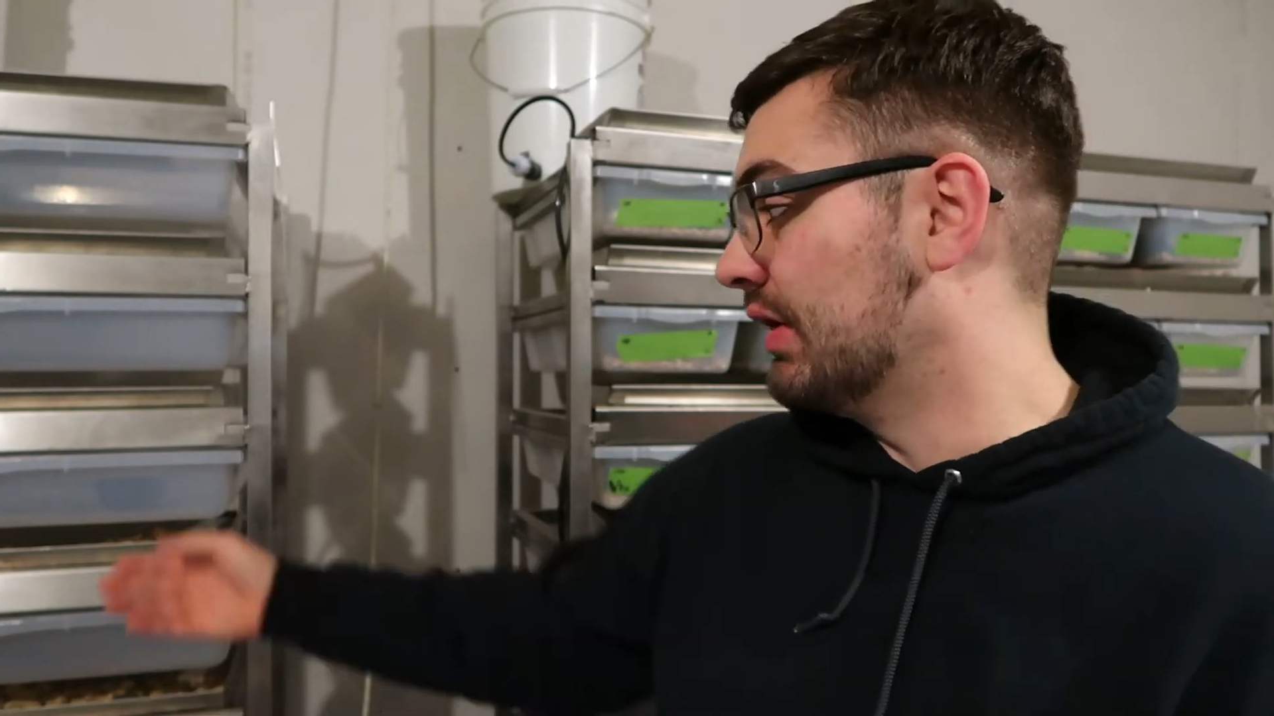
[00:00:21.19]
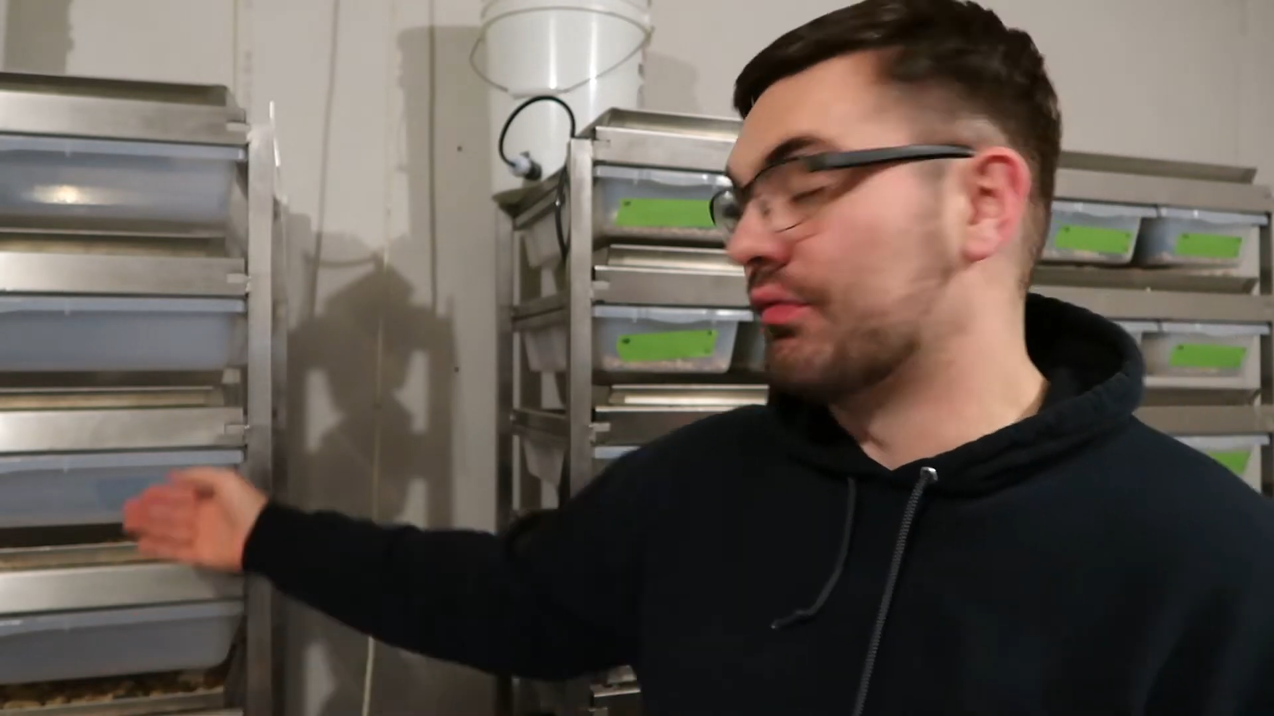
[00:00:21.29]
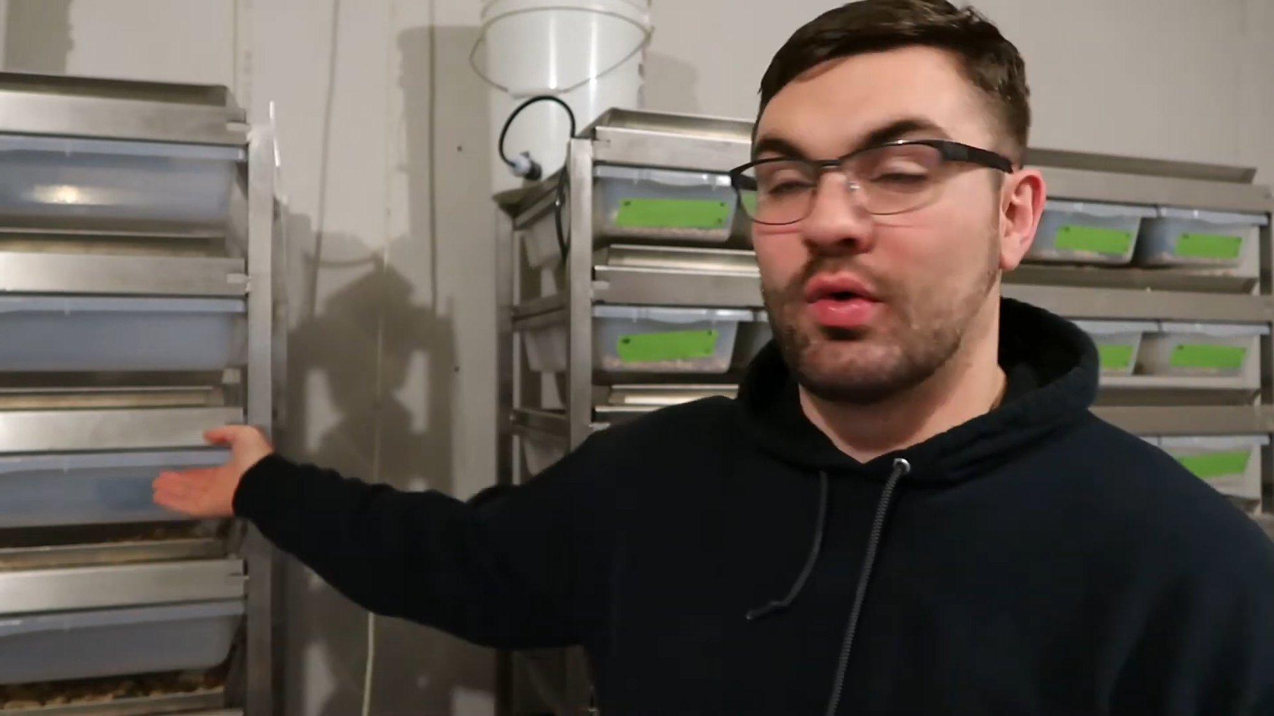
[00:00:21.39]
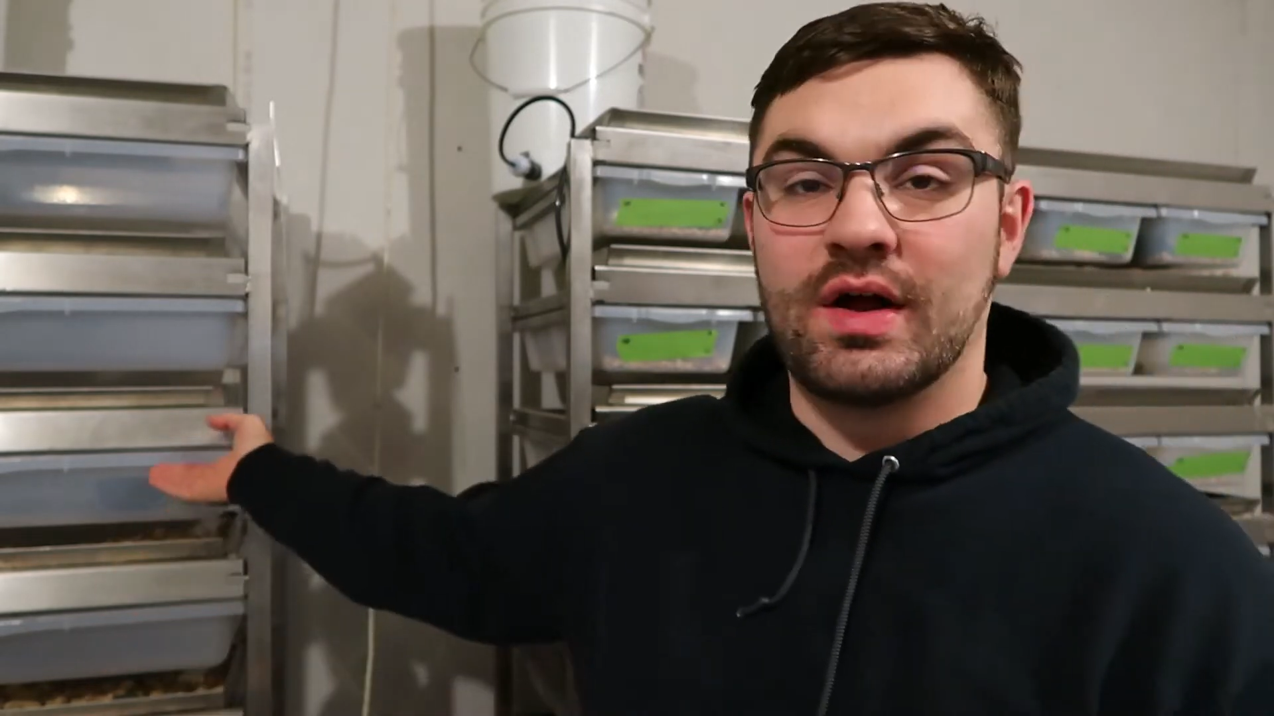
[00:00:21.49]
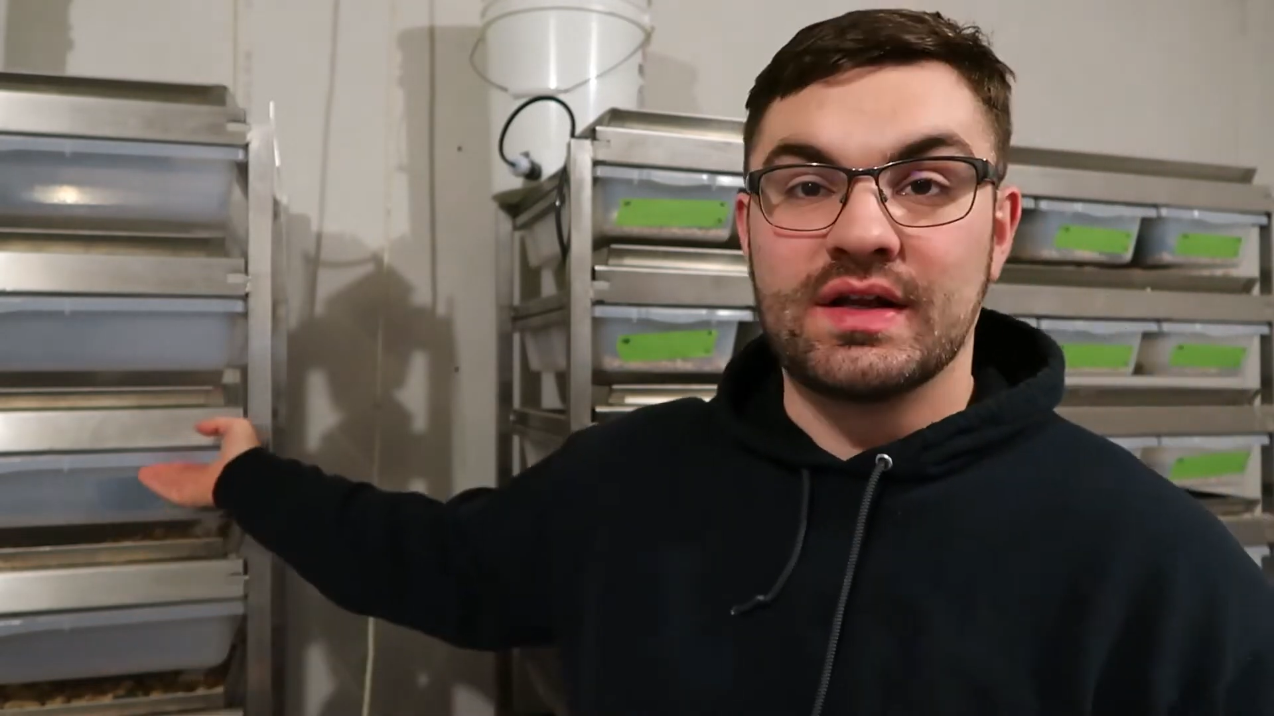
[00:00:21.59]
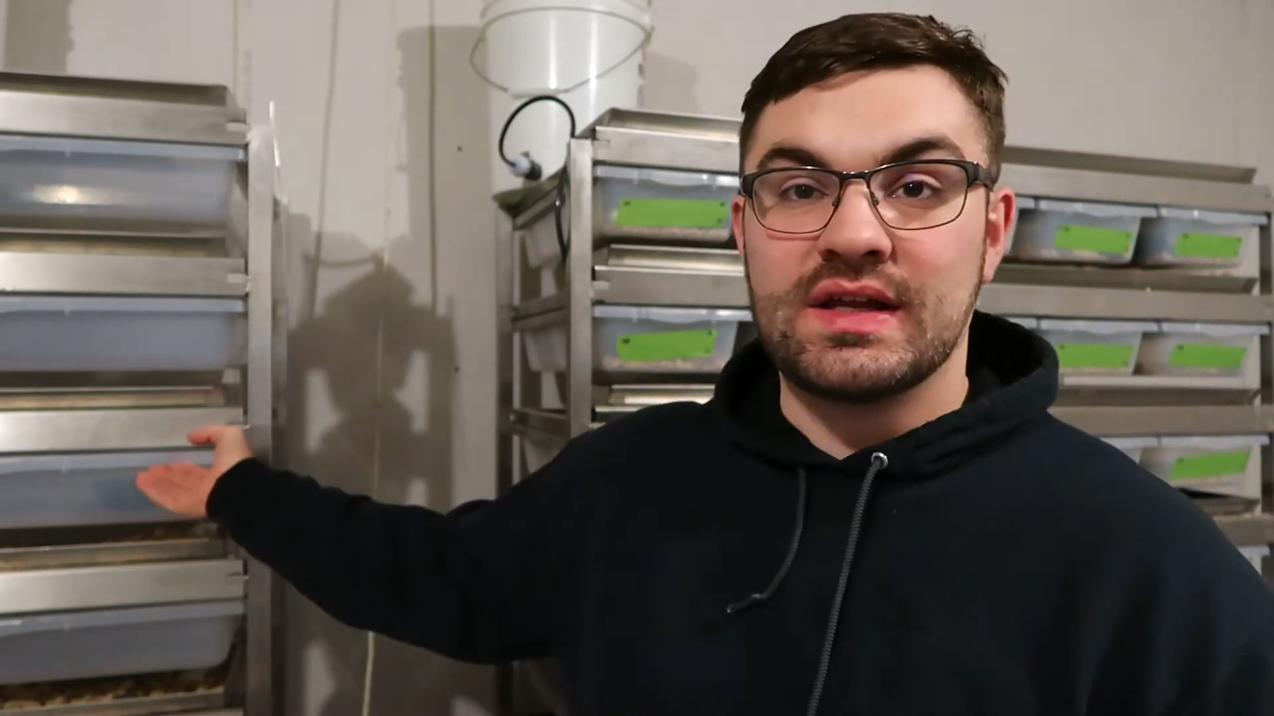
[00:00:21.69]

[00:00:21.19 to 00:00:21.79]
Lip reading: have one